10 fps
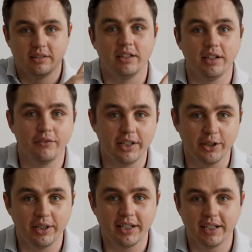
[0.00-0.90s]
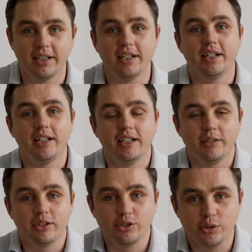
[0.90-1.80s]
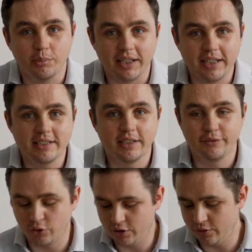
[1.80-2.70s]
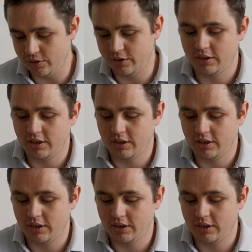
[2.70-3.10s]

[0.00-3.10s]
another video here, super easy for you.